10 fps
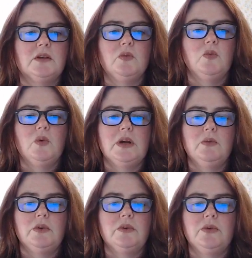
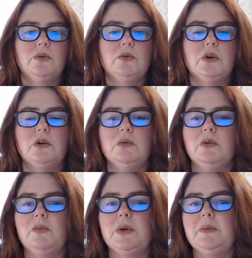One would have thought I would
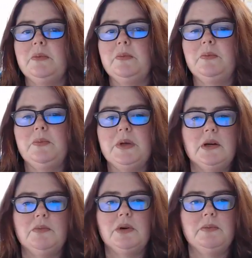have been
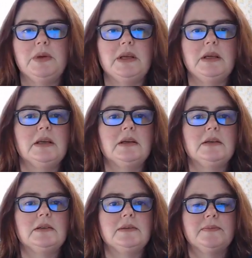better
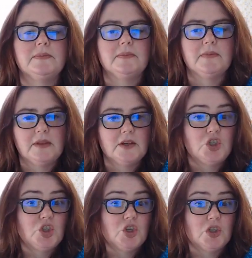prepared.
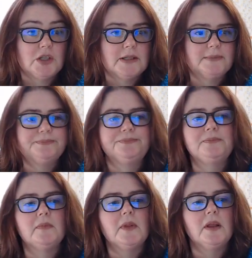Shocker,
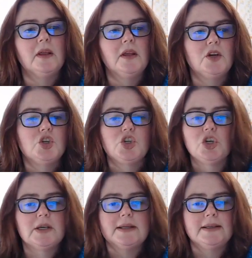
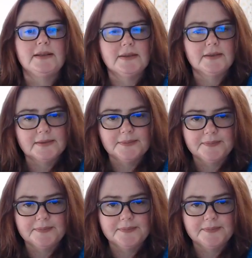I know.